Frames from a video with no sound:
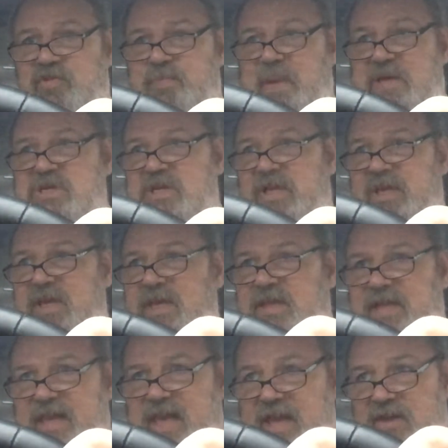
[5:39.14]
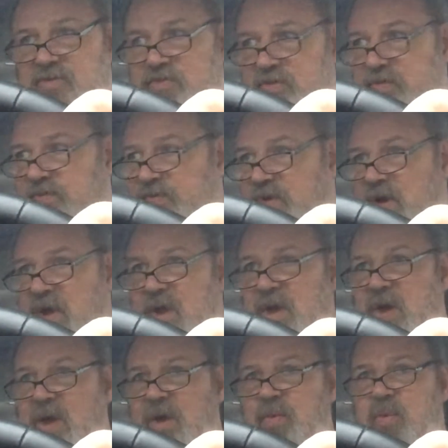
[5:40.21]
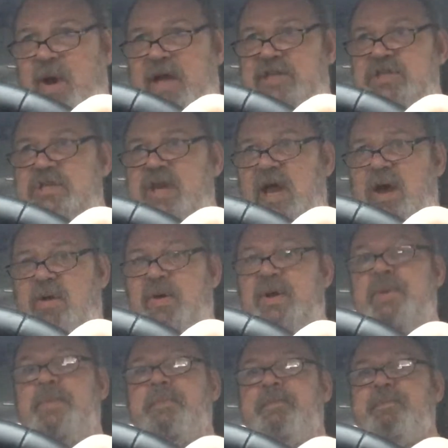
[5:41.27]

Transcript: especially in the case of Watchtower.